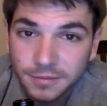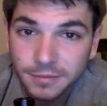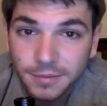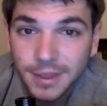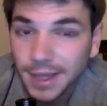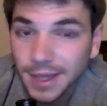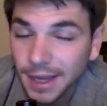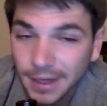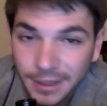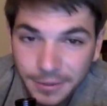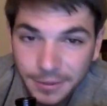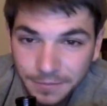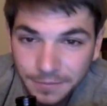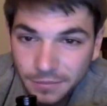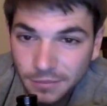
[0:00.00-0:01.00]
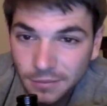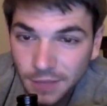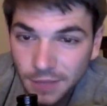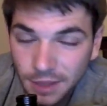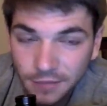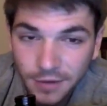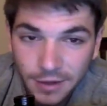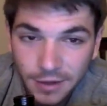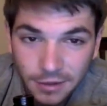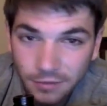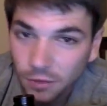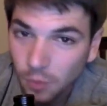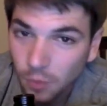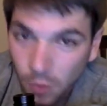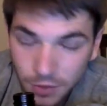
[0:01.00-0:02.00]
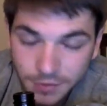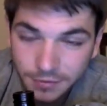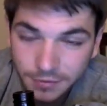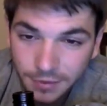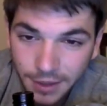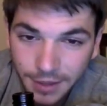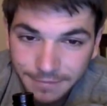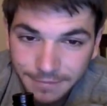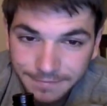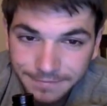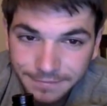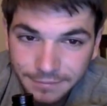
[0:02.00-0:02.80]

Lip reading: mechanic. The fact that it rewards you for that,